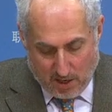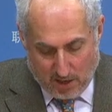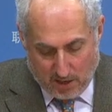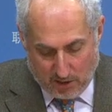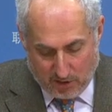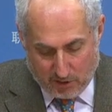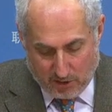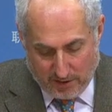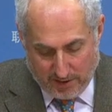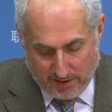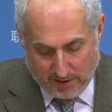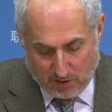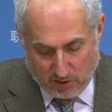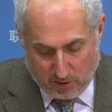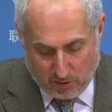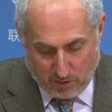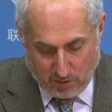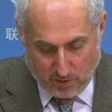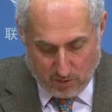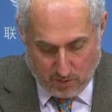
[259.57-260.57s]
Uh, turning
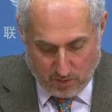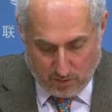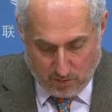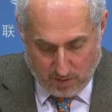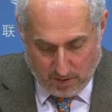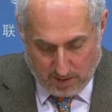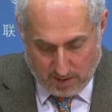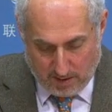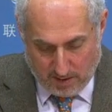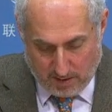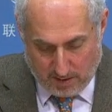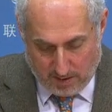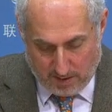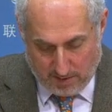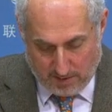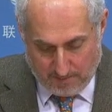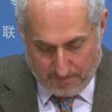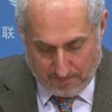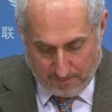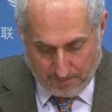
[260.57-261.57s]
to
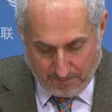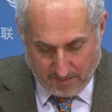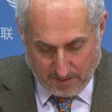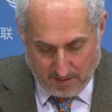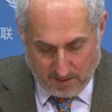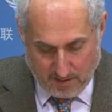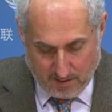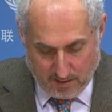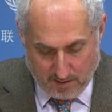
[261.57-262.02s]
um,